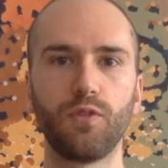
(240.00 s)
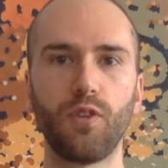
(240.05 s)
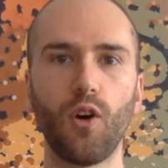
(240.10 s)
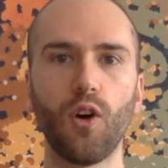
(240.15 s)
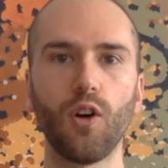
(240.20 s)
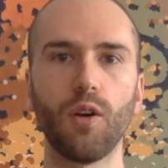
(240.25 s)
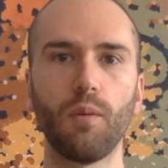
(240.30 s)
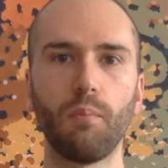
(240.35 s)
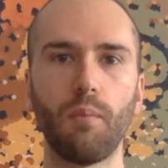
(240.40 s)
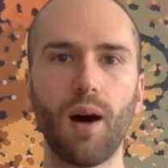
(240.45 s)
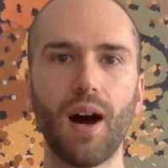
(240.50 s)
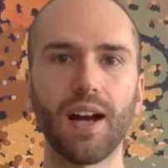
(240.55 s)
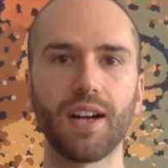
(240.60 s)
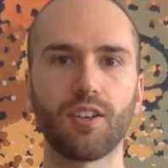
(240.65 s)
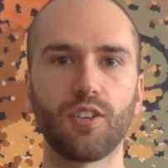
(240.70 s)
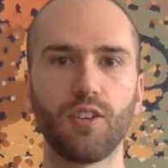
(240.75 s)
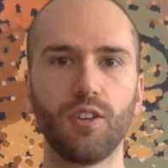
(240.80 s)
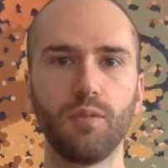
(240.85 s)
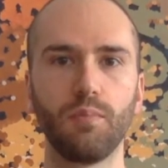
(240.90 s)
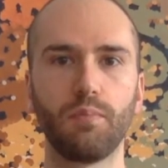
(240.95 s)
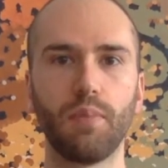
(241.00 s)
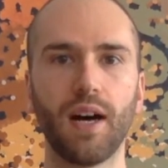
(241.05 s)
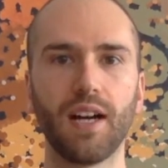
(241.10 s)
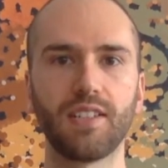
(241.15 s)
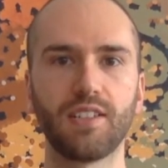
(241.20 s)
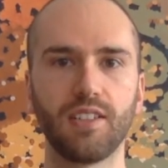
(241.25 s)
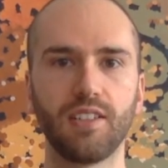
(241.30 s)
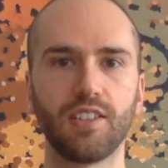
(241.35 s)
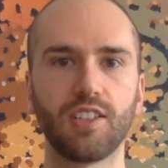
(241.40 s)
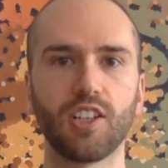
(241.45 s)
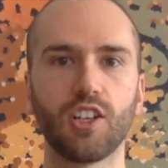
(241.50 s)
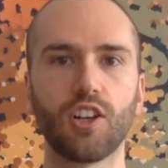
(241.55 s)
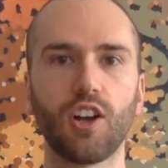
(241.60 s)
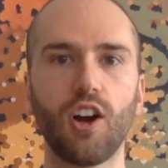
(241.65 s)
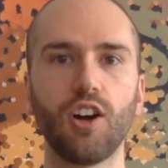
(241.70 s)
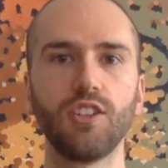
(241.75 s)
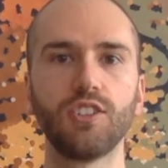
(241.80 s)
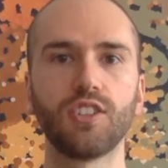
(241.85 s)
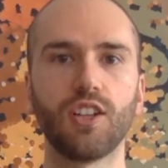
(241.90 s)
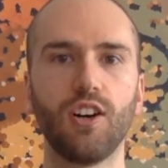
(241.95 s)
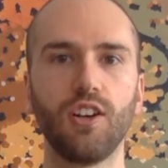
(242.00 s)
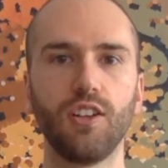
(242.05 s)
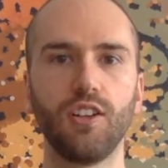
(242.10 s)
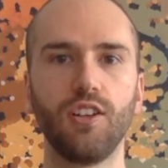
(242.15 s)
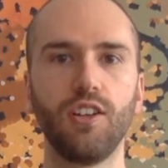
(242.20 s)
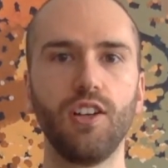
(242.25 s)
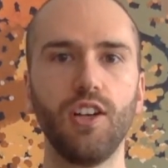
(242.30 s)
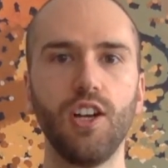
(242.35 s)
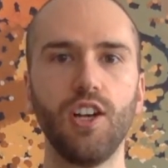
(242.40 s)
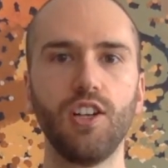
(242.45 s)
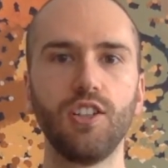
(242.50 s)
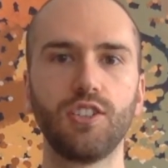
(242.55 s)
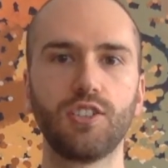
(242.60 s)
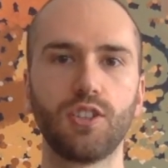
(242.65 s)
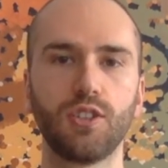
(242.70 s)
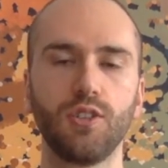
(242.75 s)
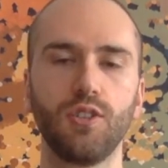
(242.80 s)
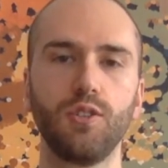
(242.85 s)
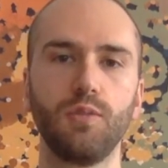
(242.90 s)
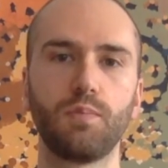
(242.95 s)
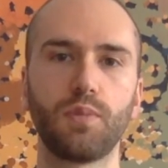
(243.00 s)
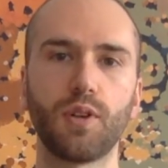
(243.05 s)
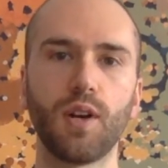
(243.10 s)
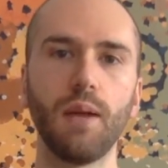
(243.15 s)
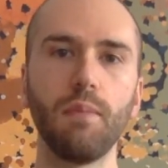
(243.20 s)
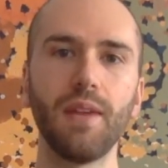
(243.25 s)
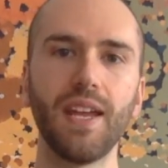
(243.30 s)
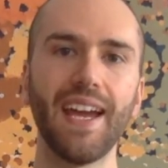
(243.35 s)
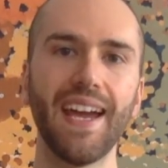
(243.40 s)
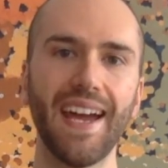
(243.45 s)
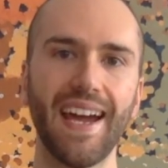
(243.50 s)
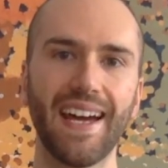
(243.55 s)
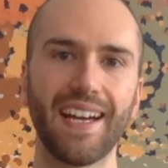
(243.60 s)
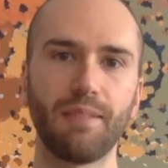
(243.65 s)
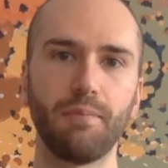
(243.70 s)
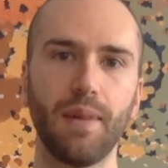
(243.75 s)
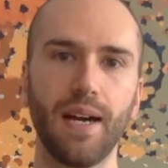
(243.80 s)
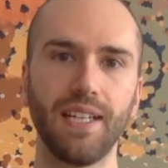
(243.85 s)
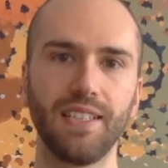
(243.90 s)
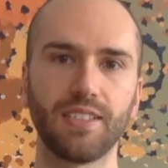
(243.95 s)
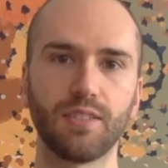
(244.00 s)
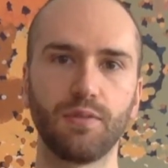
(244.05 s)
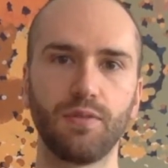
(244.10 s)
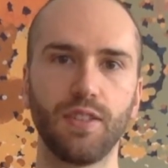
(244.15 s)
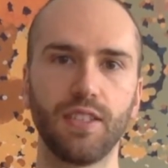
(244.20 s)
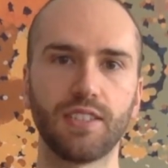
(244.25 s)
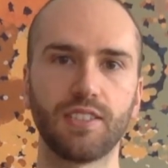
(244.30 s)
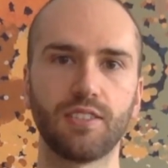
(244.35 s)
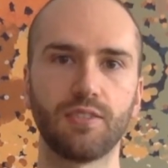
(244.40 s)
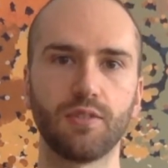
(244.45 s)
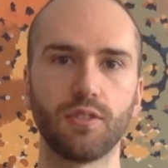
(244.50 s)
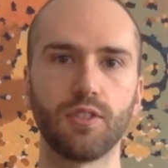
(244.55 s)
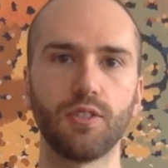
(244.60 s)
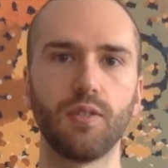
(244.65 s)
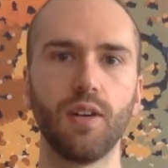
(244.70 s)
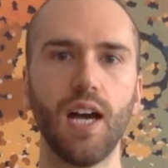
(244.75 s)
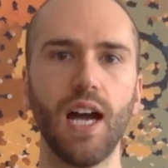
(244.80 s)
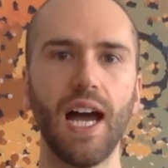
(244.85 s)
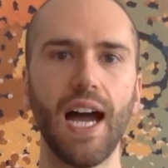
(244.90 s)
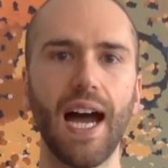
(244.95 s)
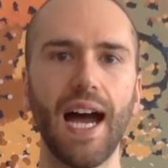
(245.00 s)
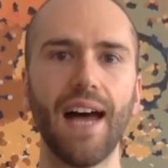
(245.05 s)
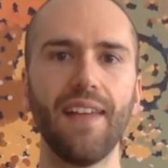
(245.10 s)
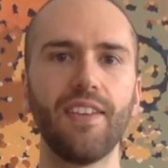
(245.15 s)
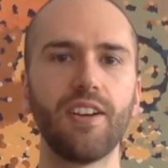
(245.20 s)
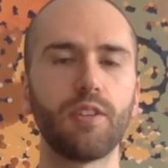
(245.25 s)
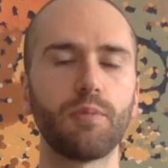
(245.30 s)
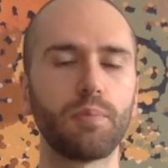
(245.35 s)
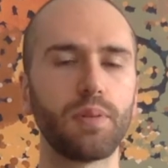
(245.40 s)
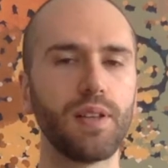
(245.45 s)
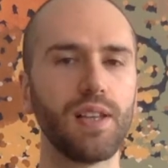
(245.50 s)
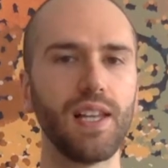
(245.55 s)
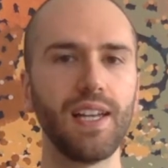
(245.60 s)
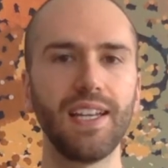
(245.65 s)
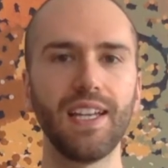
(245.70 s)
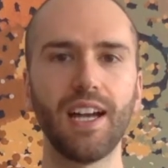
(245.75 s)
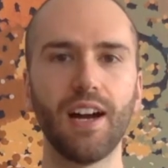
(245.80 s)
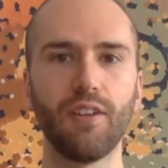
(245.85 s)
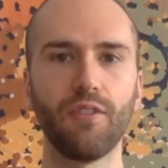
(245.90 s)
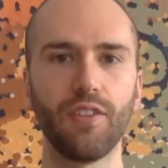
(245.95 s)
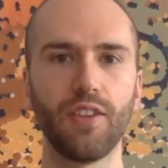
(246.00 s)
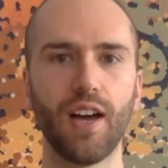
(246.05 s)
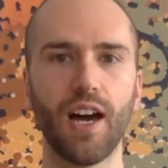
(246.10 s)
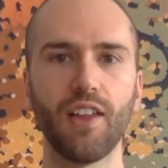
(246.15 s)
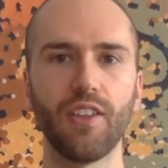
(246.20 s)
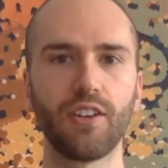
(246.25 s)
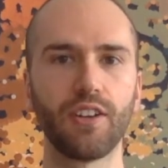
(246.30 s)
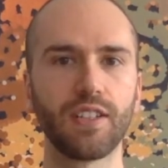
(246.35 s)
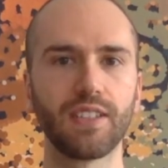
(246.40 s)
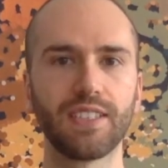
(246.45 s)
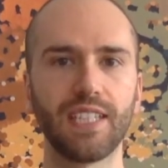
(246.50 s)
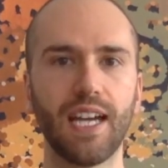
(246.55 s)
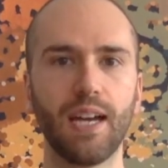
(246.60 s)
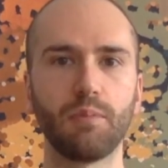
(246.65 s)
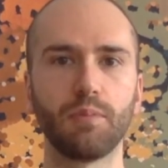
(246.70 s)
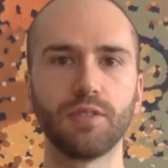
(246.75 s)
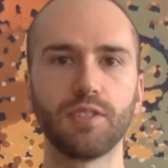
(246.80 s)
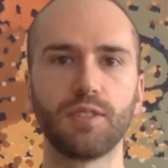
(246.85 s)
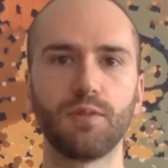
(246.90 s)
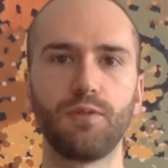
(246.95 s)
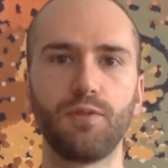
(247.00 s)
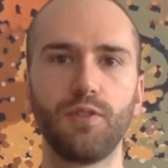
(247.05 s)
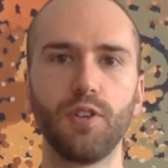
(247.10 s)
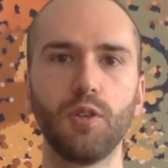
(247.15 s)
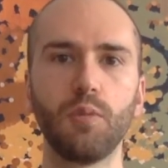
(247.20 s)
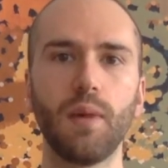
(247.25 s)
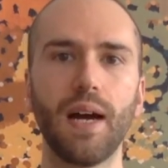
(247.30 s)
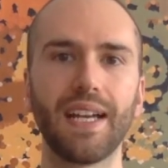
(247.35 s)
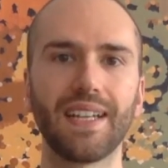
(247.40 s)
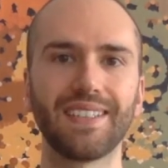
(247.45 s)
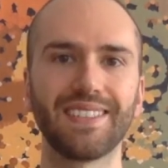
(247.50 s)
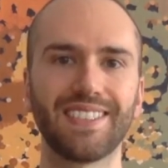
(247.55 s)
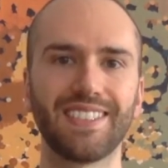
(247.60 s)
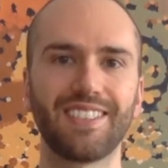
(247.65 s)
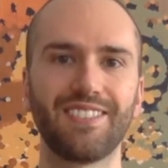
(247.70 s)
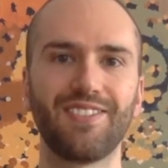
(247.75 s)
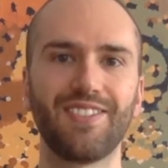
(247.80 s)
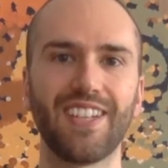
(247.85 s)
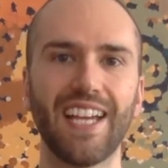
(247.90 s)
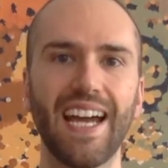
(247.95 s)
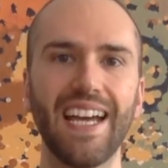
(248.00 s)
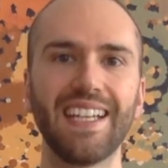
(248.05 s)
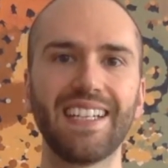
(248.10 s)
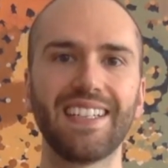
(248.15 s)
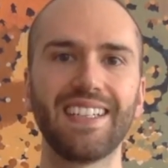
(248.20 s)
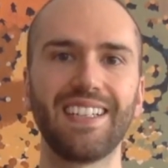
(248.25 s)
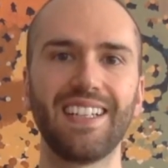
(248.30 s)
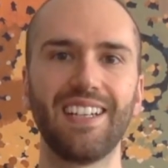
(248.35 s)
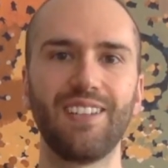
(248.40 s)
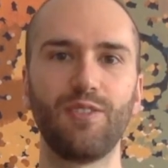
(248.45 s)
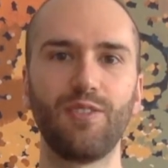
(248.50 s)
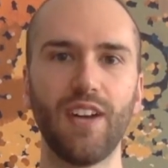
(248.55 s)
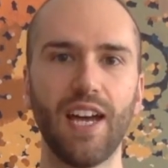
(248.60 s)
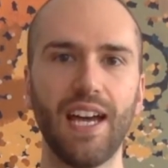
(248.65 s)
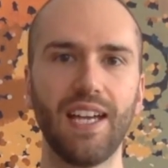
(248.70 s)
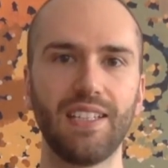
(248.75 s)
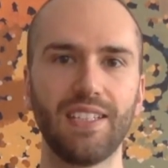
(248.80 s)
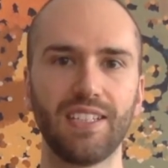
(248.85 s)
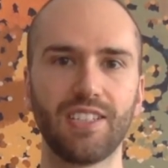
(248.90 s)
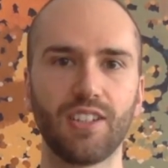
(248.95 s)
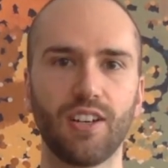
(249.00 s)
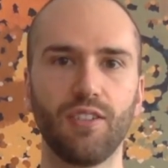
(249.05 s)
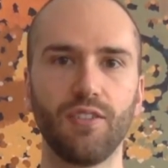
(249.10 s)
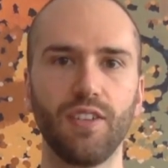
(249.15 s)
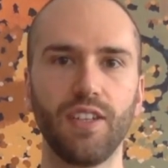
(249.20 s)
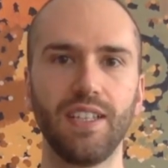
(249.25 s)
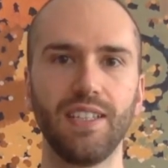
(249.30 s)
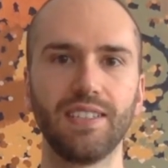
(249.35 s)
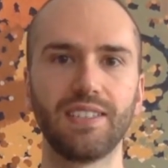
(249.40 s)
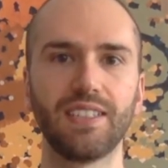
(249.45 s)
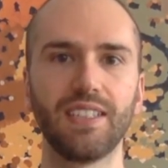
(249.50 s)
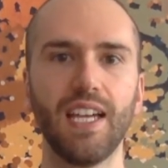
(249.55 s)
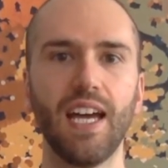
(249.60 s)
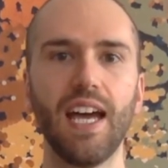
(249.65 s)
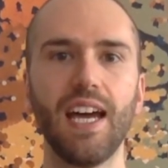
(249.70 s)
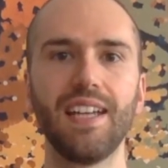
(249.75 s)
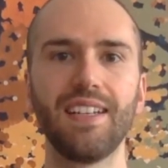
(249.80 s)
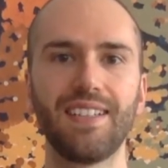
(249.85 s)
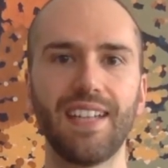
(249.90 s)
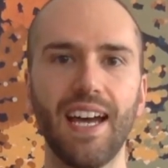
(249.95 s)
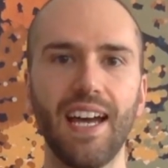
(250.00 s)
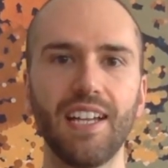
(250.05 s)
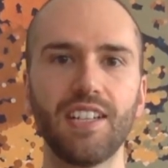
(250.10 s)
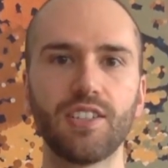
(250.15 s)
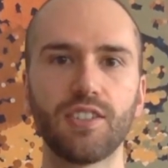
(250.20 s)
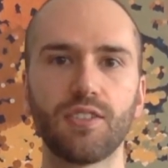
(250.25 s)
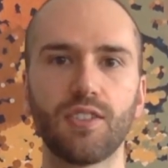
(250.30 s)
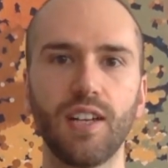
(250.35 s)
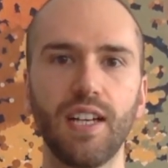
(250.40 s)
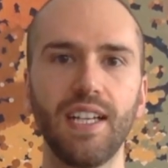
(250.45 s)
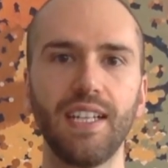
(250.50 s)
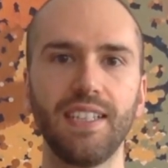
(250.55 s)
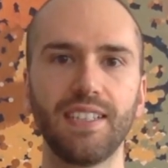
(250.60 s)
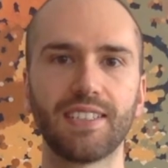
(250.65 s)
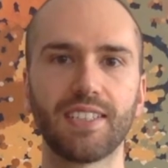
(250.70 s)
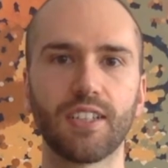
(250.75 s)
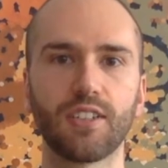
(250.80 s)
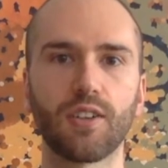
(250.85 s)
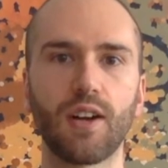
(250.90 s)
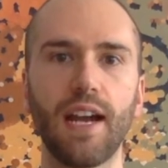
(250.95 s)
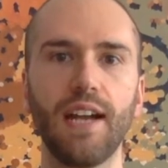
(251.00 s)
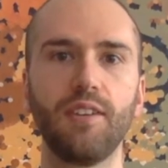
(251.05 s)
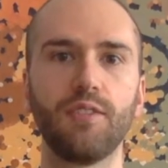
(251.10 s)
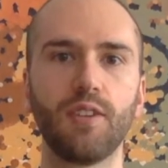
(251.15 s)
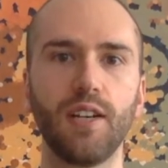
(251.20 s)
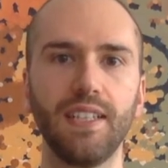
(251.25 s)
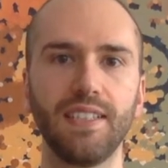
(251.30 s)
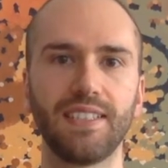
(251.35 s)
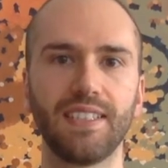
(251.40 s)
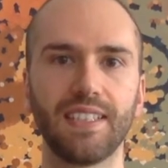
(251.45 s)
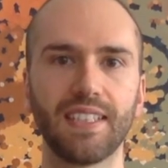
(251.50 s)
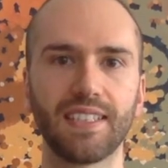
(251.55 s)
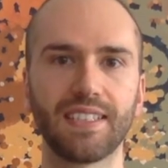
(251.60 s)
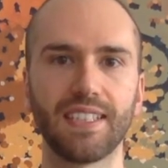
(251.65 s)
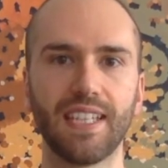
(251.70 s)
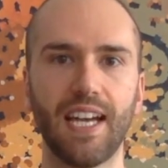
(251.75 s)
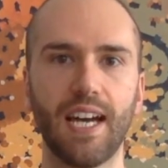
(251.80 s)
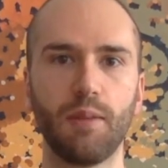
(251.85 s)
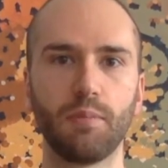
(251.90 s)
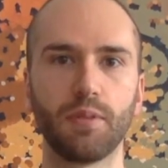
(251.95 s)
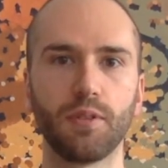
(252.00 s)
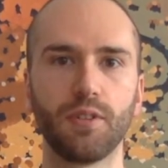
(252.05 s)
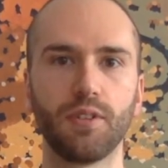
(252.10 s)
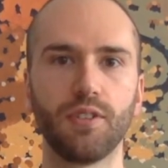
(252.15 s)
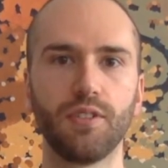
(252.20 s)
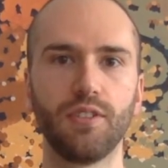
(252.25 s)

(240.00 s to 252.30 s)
for a micro budget that goes on to premiere at a major festival. And there are plenty of other examples of filmmakers that have taken advantage of this. Tangerine is a great recent example